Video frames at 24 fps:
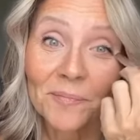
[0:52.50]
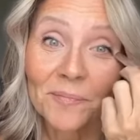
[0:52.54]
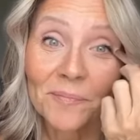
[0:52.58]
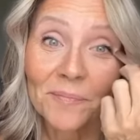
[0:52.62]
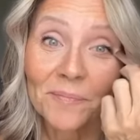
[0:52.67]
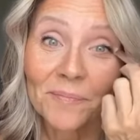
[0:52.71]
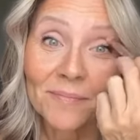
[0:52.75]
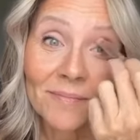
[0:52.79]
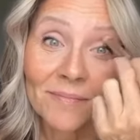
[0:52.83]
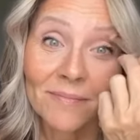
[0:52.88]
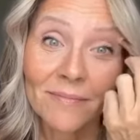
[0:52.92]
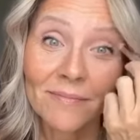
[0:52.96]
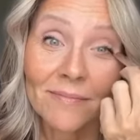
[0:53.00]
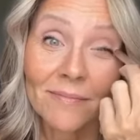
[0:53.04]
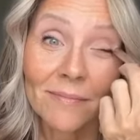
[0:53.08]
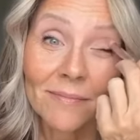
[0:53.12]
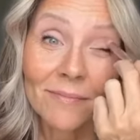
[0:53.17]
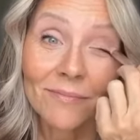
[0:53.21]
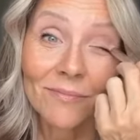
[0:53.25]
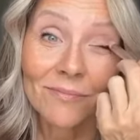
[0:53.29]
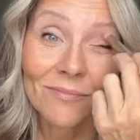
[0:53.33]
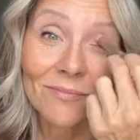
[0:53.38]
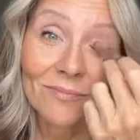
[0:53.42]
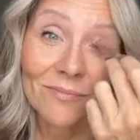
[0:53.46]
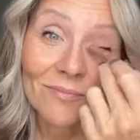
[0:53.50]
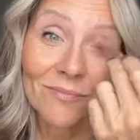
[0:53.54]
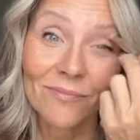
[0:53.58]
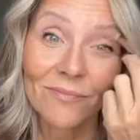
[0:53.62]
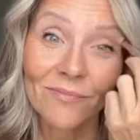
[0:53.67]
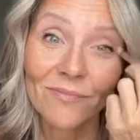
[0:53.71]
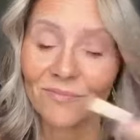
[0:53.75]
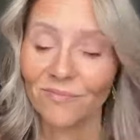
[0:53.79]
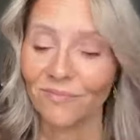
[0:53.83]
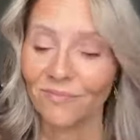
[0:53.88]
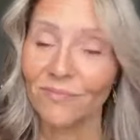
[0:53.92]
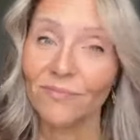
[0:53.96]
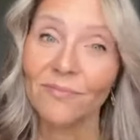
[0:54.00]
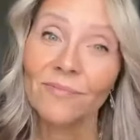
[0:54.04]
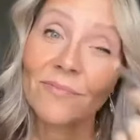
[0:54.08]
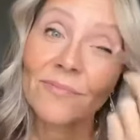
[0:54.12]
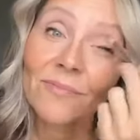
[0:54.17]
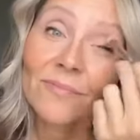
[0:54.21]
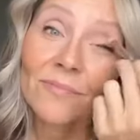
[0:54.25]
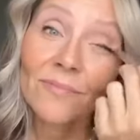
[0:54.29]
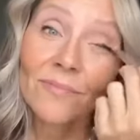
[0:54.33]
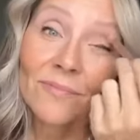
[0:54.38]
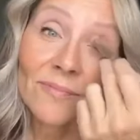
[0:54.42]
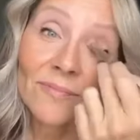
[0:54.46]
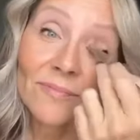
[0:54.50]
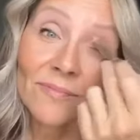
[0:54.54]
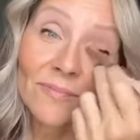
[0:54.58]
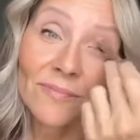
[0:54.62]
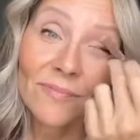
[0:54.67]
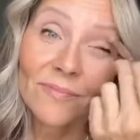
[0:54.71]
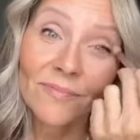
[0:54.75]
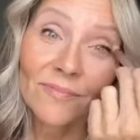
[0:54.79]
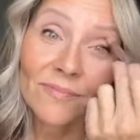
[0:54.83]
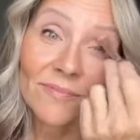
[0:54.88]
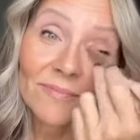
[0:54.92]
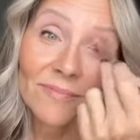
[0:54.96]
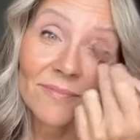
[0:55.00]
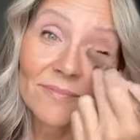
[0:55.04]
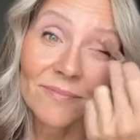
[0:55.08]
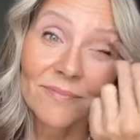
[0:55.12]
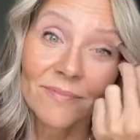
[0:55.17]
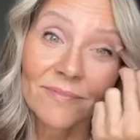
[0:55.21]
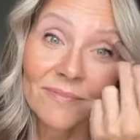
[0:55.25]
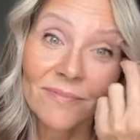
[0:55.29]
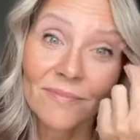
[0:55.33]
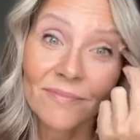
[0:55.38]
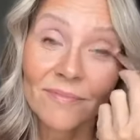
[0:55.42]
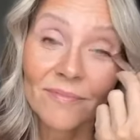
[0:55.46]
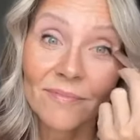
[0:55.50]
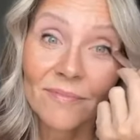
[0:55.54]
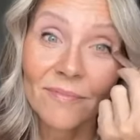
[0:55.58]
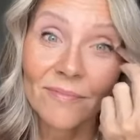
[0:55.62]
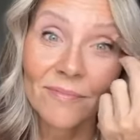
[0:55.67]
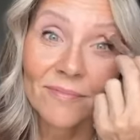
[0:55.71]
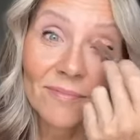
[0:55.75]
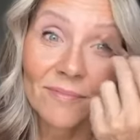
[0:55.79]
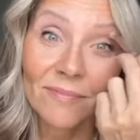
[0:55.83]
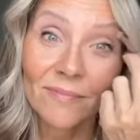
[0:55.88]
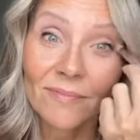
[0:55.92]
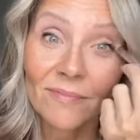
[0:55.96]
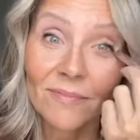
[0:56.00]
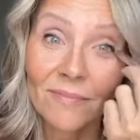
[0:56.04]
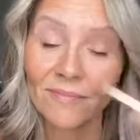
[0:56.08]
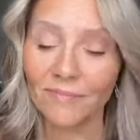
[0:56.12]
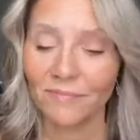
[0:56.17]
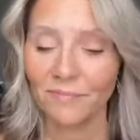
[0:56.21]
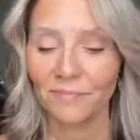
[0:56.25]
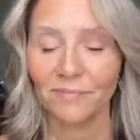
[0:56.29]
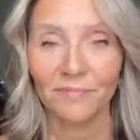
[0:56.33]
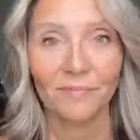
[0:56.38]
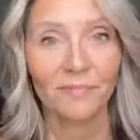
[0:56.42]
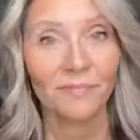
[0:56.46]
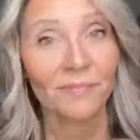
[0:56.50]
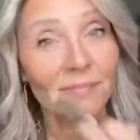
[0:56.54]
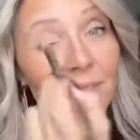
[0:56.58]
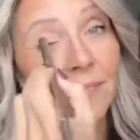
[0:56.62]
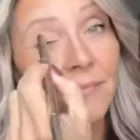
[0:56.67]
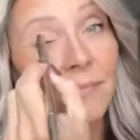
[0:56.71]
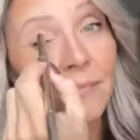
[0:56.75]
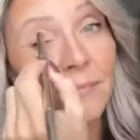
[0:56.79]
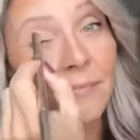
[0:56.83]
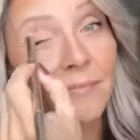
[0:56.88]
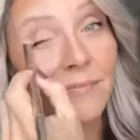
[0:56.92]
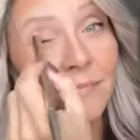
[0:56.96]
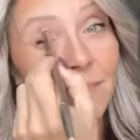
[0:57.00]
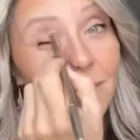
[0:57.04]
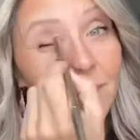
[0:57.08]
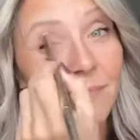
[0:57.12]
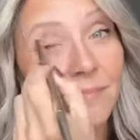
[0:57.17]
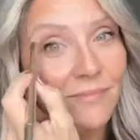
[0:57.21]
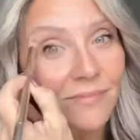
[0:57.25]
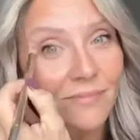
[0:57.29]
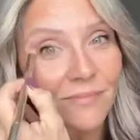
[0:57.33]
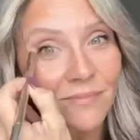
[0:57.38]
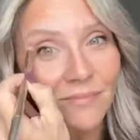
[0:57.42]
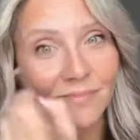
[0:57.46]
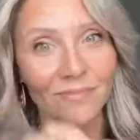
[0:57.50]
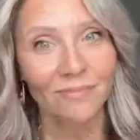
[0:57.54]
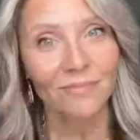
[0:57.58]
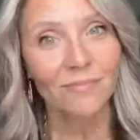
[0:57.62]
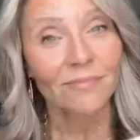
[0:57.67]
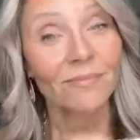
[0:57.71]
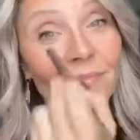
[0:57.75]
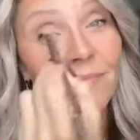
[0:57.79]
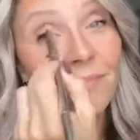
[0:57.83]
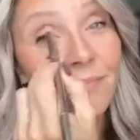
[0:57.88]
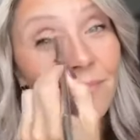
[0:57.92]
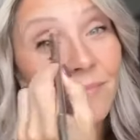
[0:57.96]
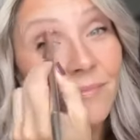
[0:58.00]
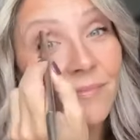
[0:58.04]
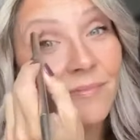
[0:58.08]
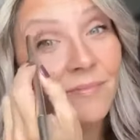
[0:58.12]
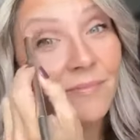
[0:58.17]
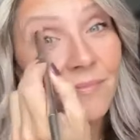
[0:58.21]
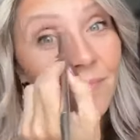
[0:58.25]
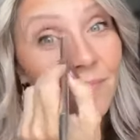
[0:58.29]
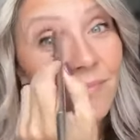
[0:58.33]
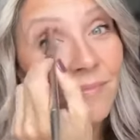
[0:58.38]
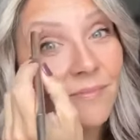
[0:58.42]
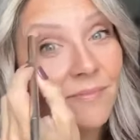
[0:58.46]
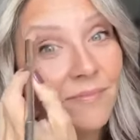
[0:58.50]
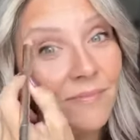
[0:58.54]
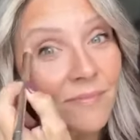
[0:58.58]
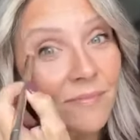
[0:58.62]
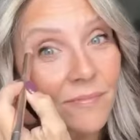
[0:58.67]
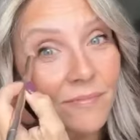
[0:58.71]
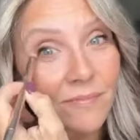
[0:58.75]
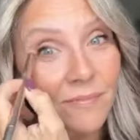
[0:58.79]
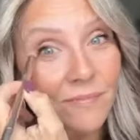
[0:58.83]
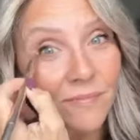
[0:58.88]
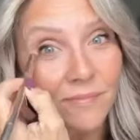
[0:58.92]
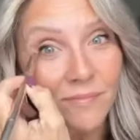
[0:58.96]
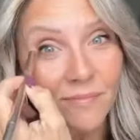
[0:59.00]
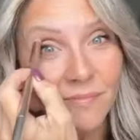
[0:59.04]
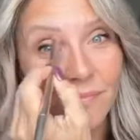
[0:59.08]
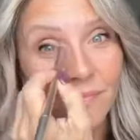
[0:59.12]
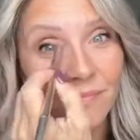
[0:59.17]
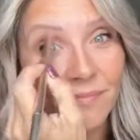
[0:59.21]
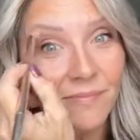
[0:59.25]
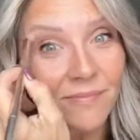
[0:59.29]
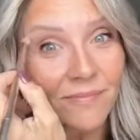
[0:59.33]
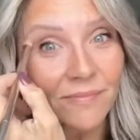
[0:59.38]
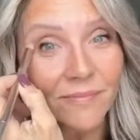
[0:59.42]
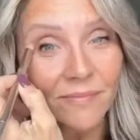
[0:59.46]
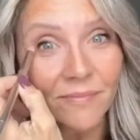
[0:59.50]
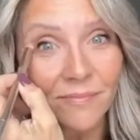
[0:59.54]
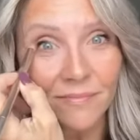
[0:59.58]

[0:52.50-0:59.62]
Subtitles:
No one is speaking in this clip.